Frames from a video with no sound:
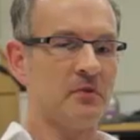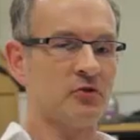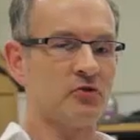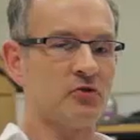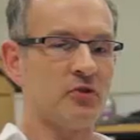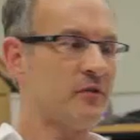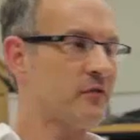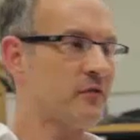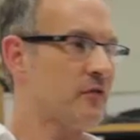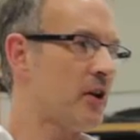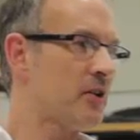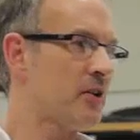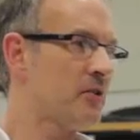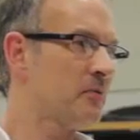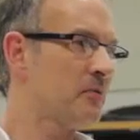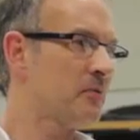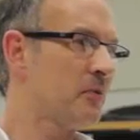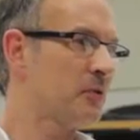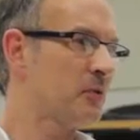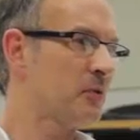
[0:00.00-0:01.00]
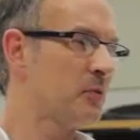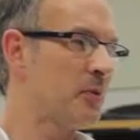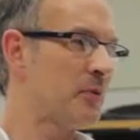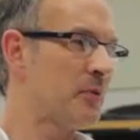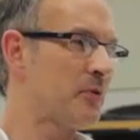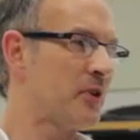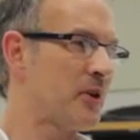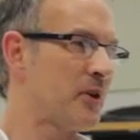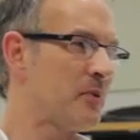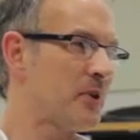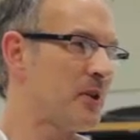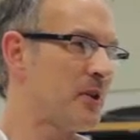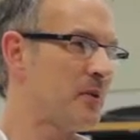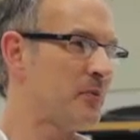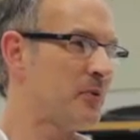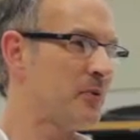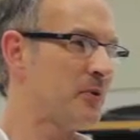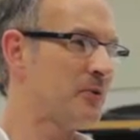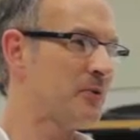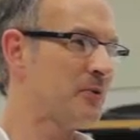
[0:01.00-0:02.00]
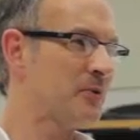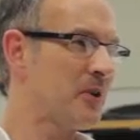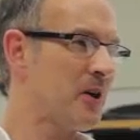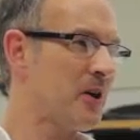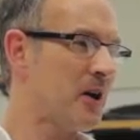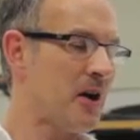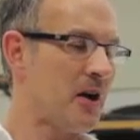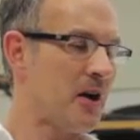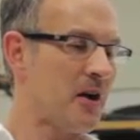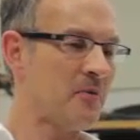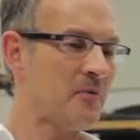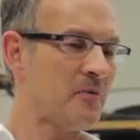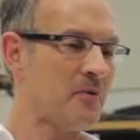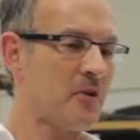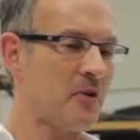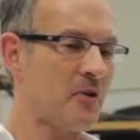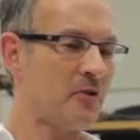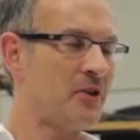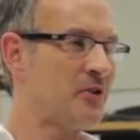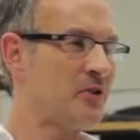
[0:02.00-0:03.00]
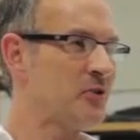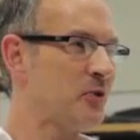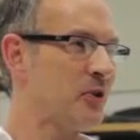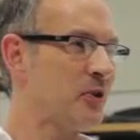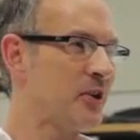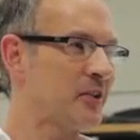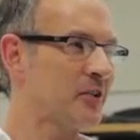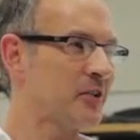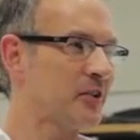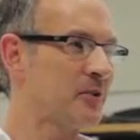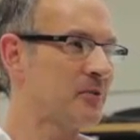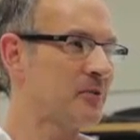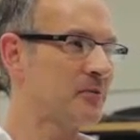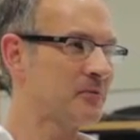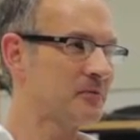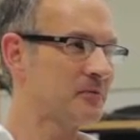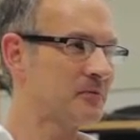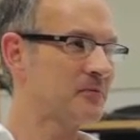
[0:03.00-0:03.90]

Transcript: great fun to work with great people. Thoroughly enjoy it. So